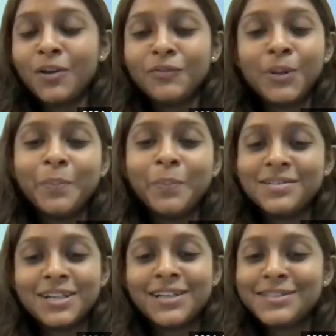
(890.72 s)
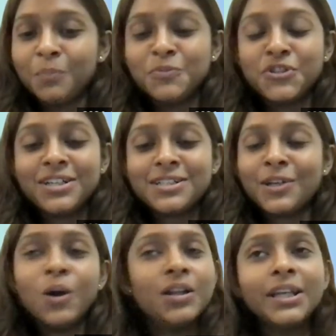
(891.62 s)
of the basic subjects
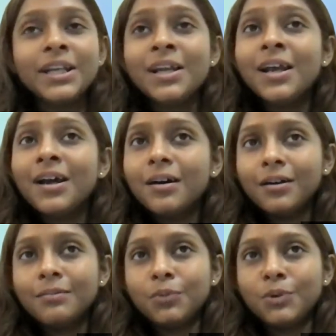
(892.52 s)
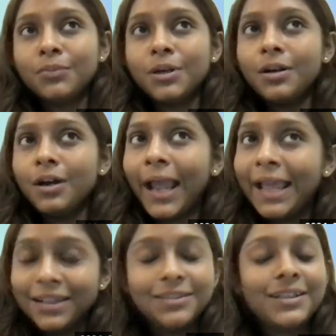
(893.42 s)
in all the
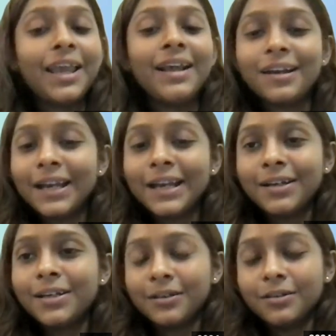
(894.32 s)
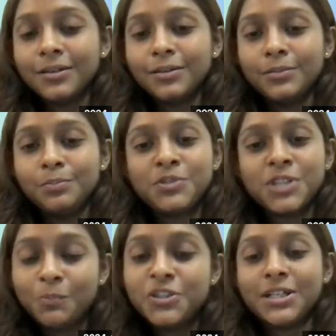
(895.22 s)
healthcare related
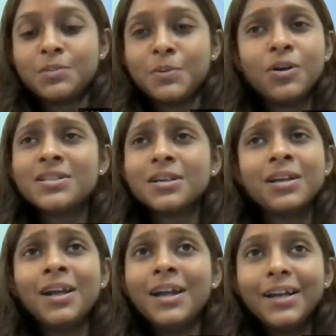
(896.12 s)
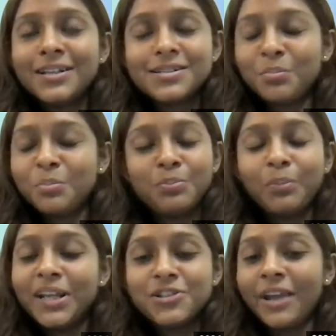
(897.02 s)
subjects, because it is
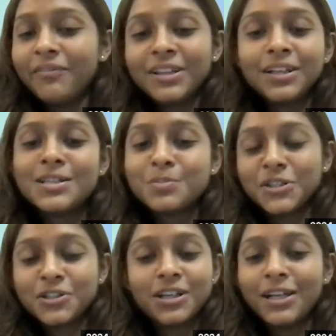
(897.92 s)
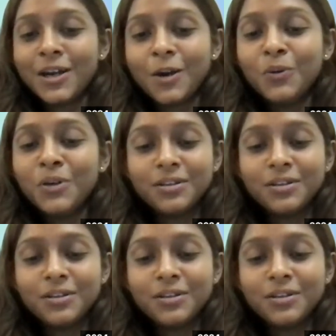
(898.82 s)
everything is majorly around